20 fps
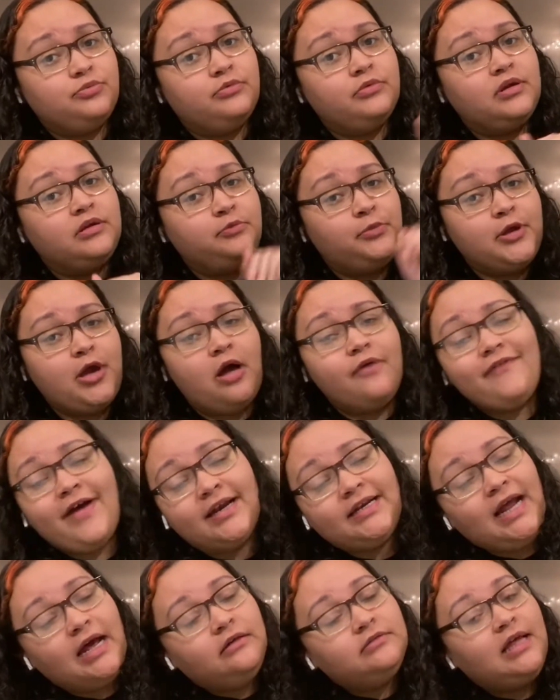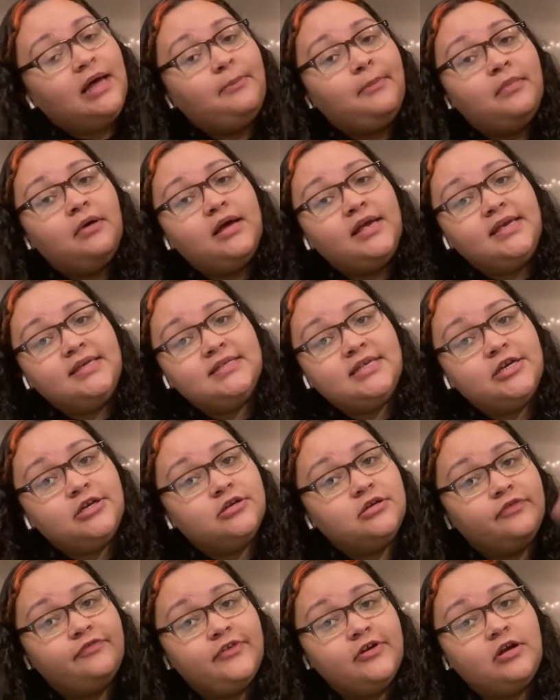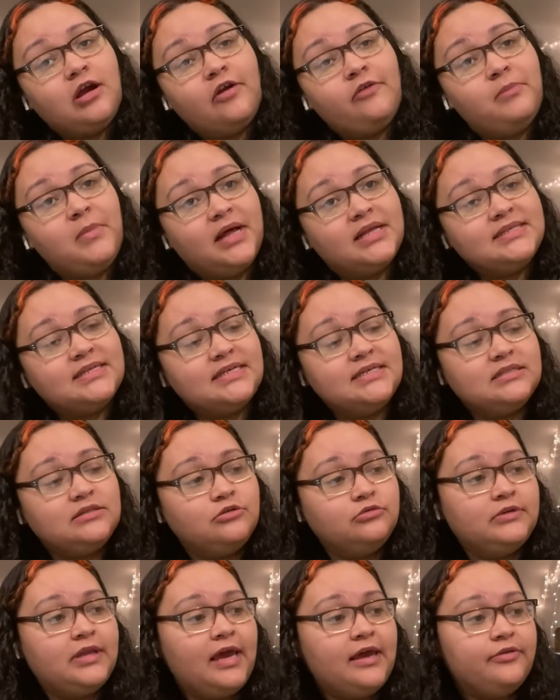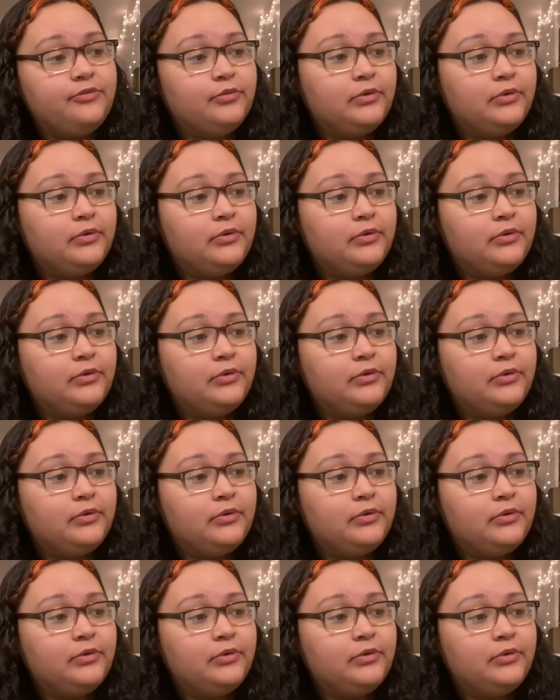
we all find out that he's here to figure out Monty's little death,